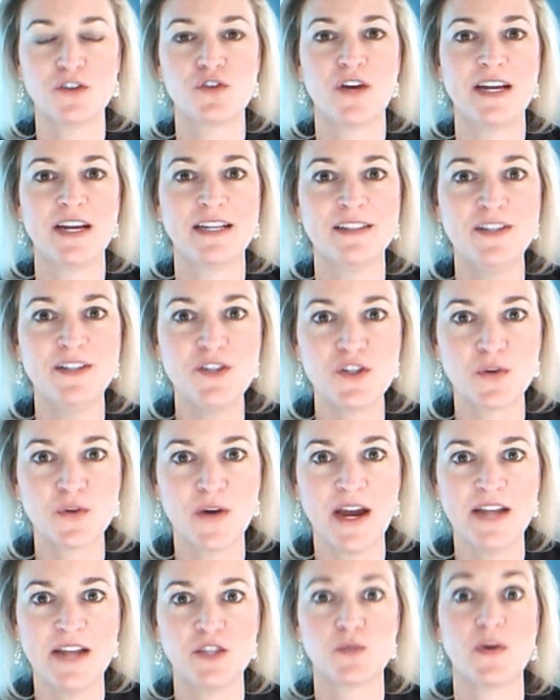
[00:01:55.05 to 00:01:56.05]

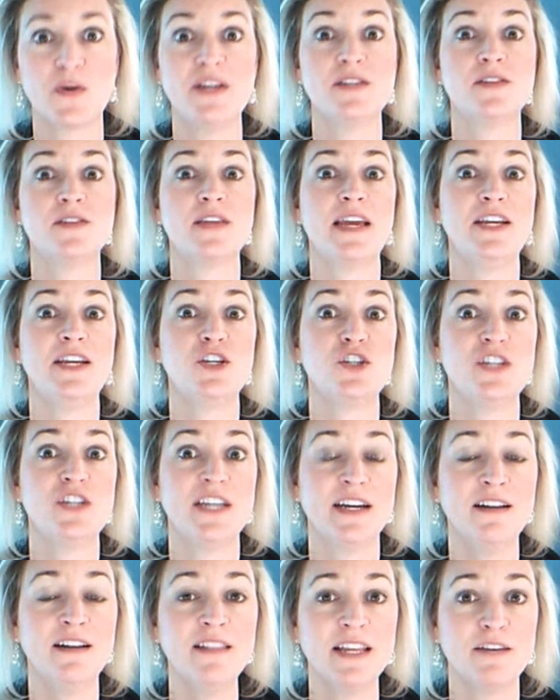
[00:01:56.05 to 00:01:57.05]
triglycerides, raises
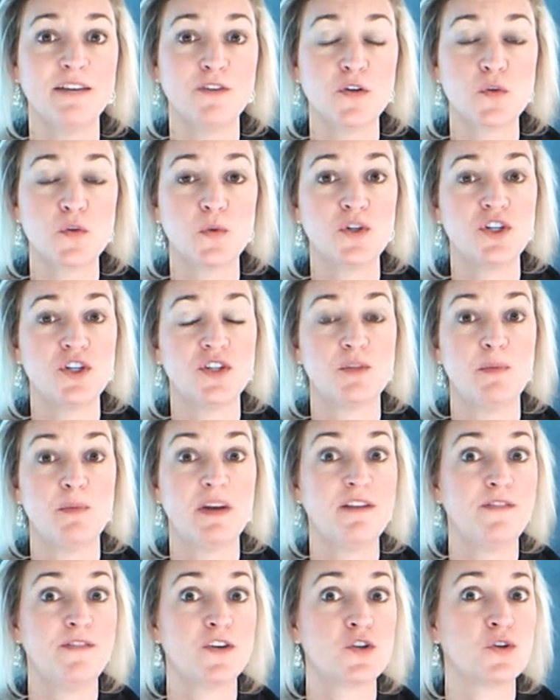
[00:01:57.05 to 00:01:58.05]
HDL levels, which is
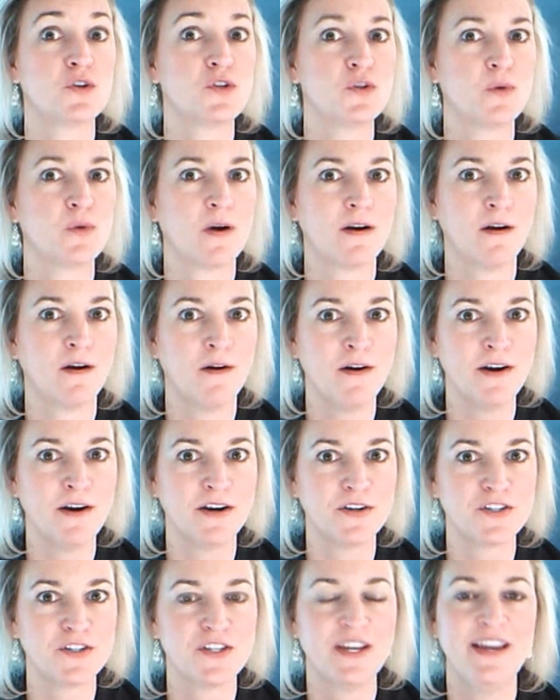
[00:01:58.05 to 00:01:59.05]
beneficial to our
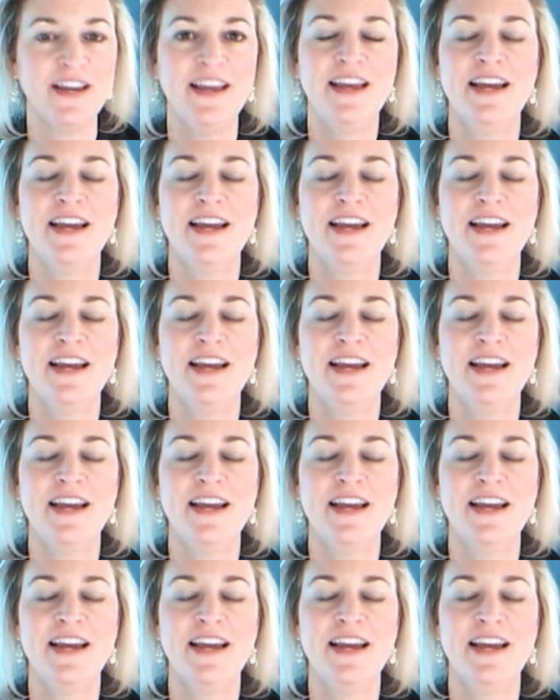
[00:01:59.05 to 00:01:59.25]
heart.